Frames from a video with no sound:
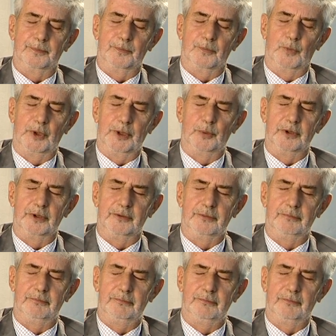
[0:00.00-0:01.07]
we were
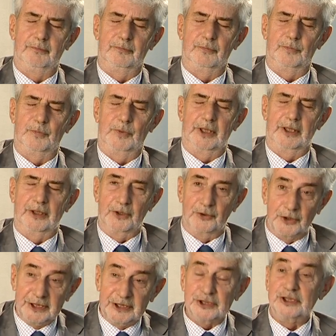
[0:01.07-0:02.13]

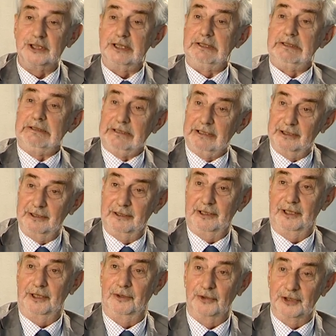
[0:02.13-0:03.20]
increasingly
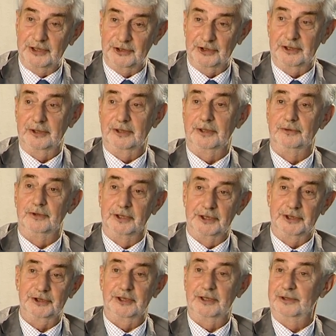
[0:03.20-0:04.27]

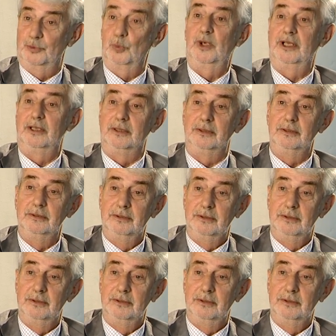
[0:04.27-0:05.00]
releasing as well